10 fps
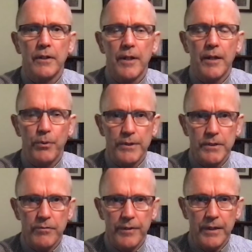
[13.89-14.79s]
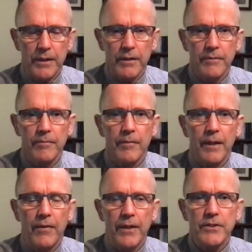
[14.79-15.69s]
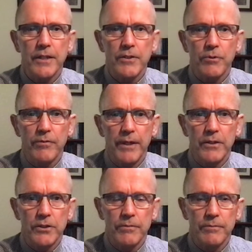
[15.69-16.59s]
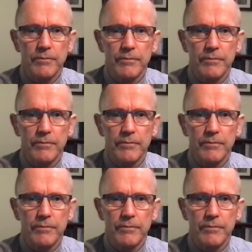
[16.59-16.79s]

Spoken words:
that points the finger, and that seeks revenge.